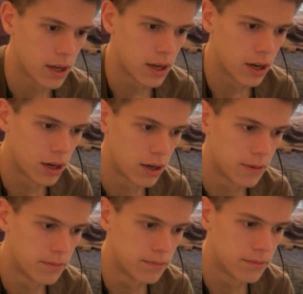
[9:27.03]

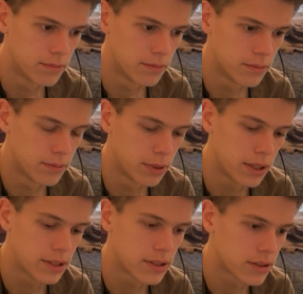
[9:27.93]
Um,
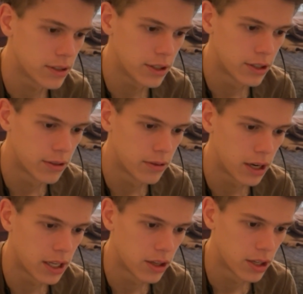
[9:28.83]
but,
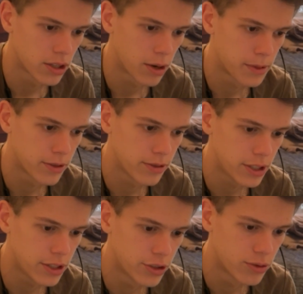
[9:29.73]
I had lots of
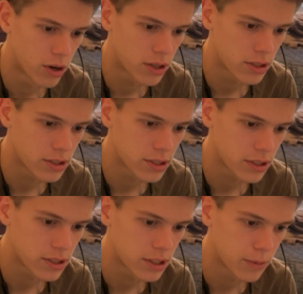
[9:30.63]
opportunities to draw,
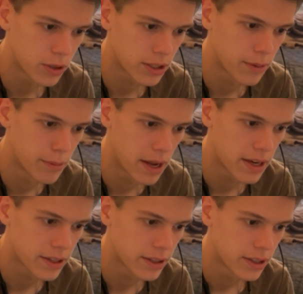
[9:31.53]
somewhat come
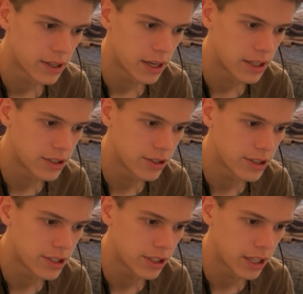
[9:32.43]
back. As you can
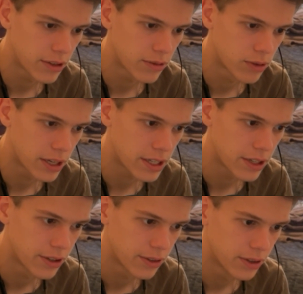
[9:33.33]
see, like right
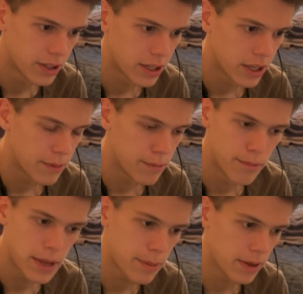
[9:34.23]
here,
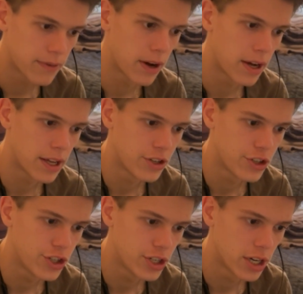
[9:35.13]
maybe if I had
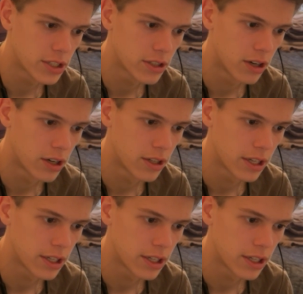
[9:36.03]
just gone like,